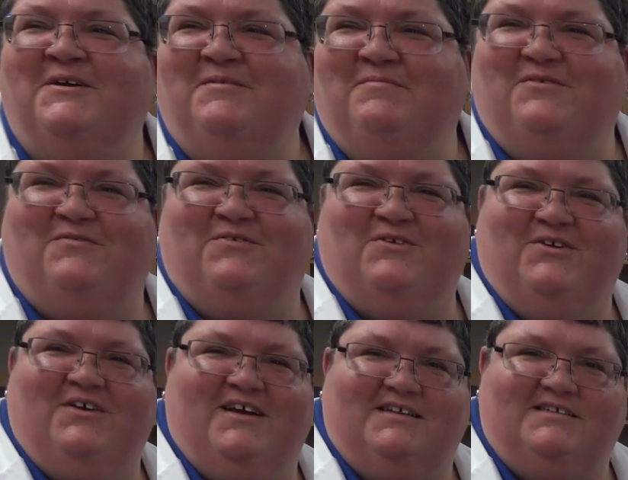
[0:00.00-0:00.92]
before you
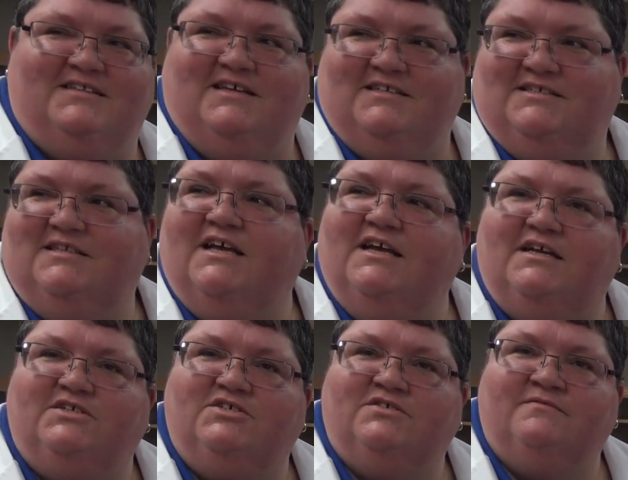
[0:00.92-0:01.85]
got to that
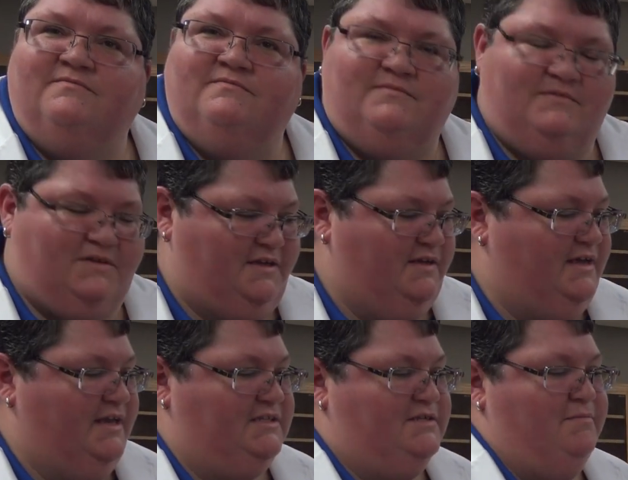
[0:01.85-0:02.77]
stage. Okay?
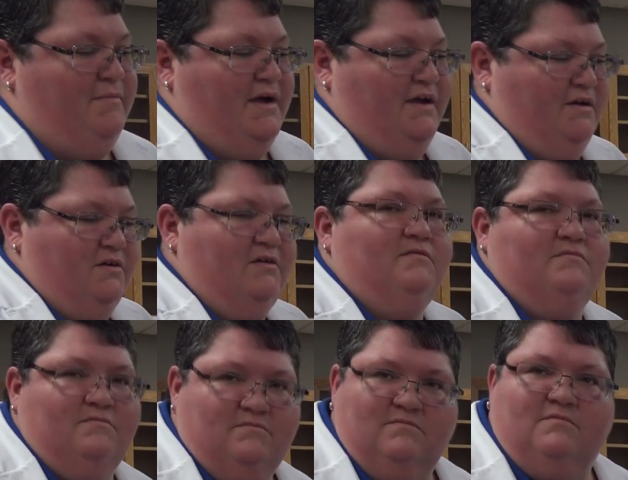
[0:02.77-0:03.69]
And it's a minor
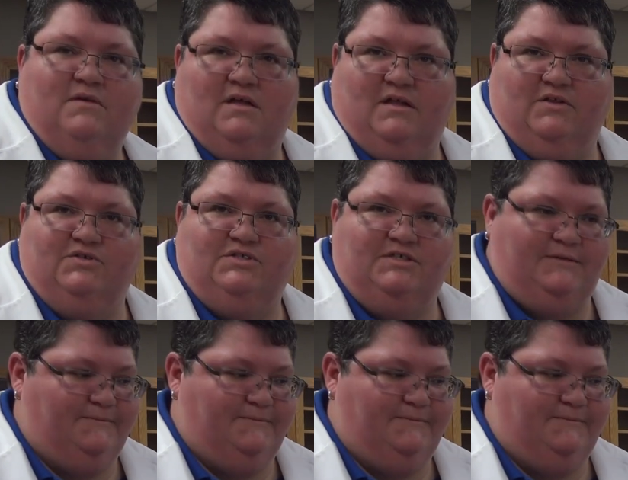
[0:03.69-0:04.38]
allergy.